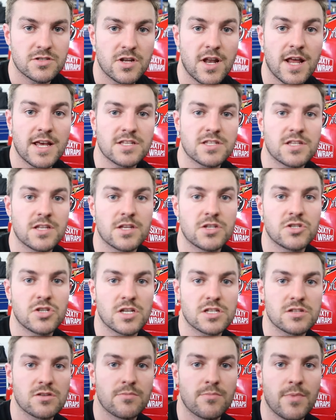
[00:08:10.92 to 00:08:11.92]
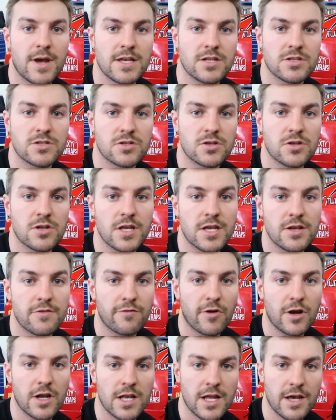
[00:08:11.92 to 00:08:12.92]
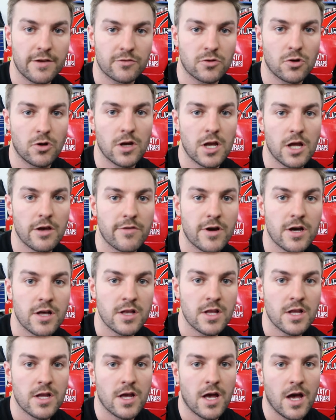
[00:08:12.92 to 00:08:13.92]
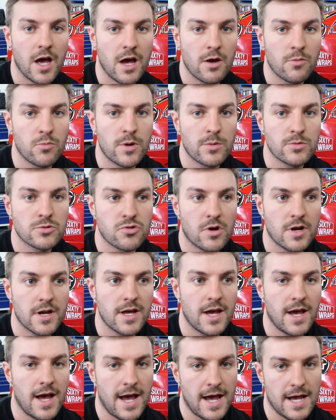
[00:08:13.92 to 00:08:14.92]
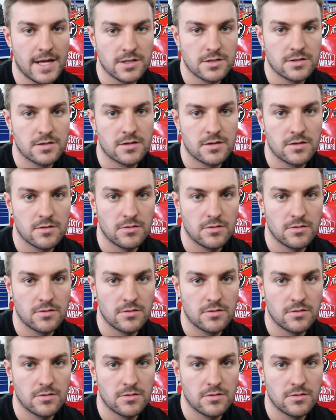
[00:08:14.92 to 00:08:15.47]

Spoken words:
So that's the adjustment made to the front left coilover. We were trying to add,